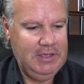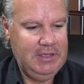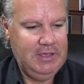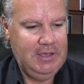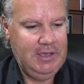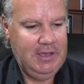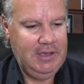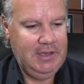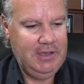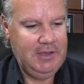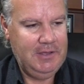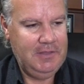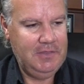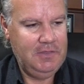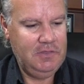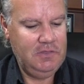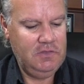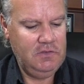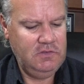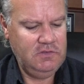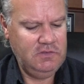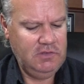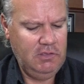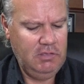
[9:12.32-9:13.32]
uh,
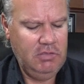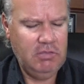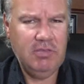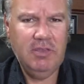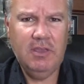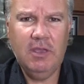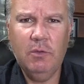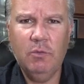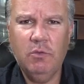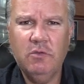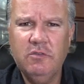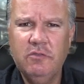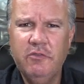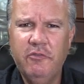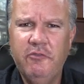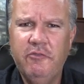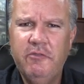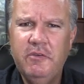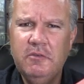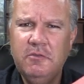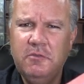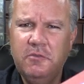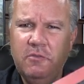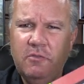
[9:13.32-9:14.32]
this I think was
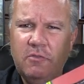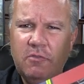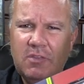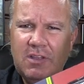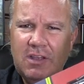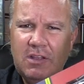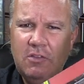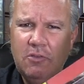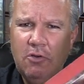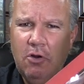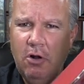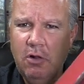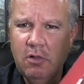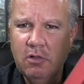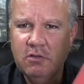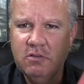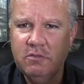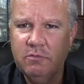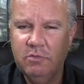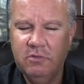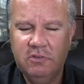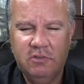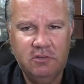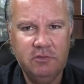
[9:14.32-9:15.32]

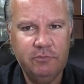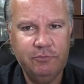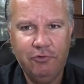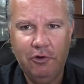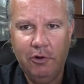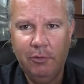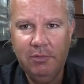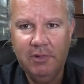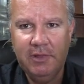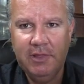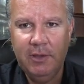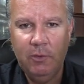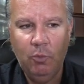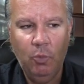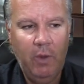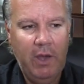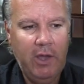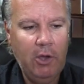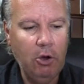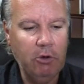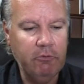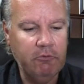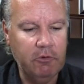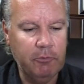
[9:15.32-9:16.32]
$50, which is probably
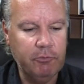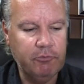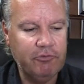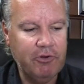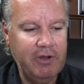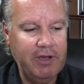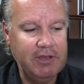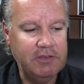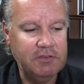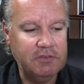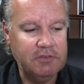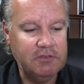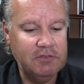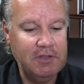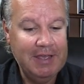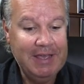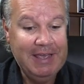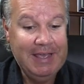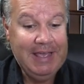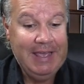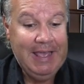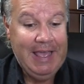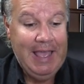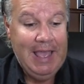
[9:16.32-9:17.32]
way overpriced.
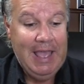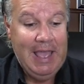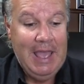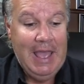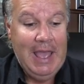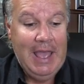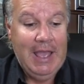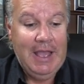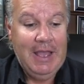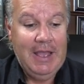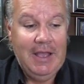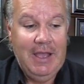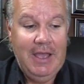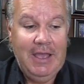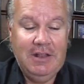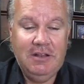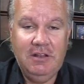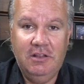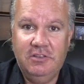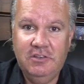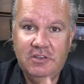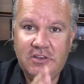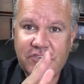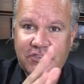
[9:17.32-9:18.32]
In
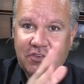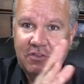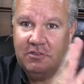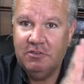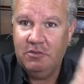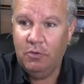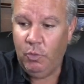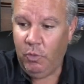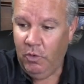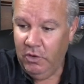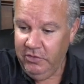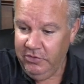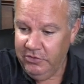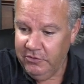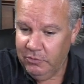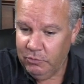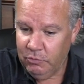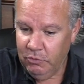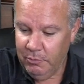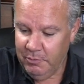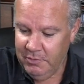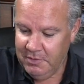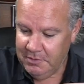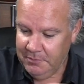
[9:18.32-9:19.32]
addition to Wonder
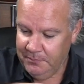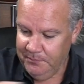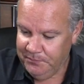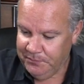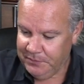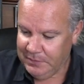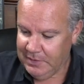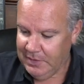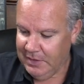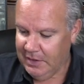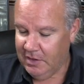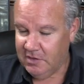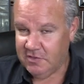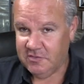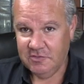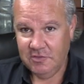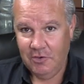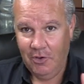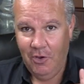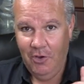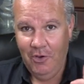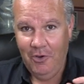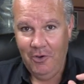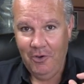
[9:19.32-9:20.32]
Woman, I
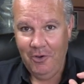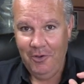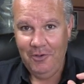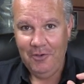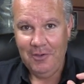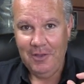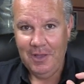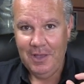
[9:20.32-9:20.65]
saw